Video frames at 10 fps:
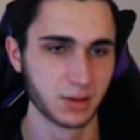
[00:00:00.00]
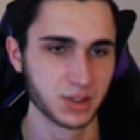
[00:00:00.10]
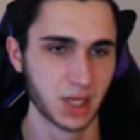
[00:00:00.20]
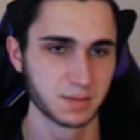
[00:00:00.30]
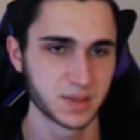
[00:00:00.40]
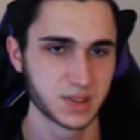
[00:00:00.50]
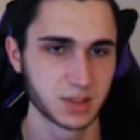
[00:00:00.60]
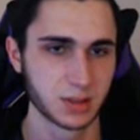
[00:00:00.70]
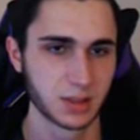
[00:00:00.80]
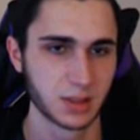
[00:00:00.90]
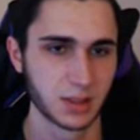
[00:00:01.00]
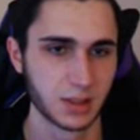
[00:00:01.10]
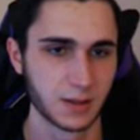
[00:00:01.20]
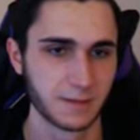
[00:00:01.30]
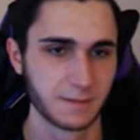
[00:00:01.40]
jumps,
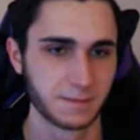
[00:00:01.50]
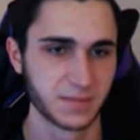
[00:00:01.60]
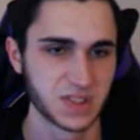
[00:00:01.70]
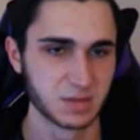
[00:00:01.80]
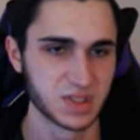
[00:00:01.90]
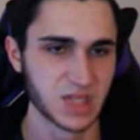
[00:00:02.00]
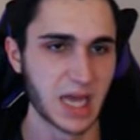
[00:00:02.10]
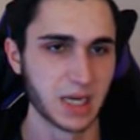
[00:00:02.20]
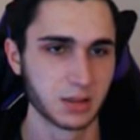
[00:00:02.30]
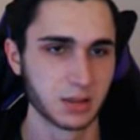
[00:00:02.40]
some sliding.